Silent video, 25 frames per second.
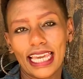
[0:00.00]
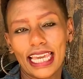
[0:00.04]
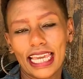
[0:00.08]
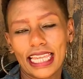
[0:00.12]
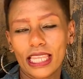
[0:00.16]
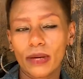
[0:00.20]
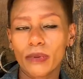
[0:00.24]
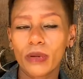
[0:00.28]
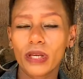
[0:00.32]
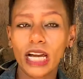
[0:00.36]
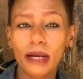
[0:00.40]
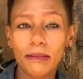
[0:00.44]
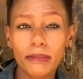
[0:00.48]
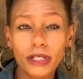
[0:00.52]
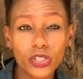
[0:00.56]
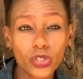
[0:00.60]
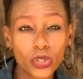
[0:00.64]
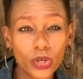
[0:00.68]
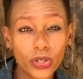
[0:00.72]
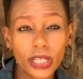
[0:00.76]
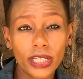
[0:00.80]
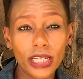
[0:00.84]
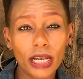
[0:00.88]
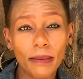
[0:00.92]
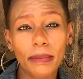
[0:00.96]
that we have been
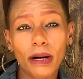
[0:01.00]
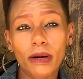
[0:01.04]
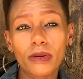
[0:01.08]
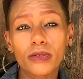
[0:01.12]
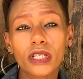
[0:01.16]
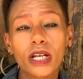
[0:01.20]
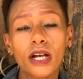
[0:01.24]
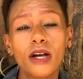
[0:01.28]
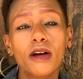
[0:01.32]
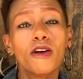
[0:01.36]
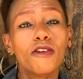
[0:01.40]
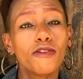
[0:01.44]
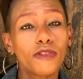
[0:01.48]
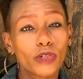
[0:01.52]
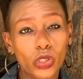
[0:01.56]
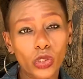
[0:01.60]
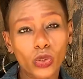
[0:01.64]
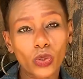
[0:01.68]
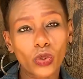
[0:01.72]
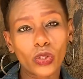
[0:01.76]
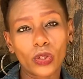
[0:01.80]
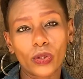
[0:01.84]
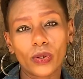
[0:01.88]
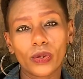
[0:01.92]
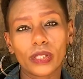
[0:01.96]
talking about for so
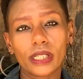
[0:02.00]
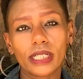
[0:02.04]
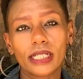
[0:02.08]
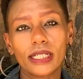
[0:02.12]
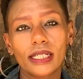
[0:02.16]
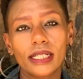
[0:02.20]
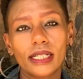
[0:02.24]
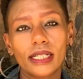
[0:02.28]
long.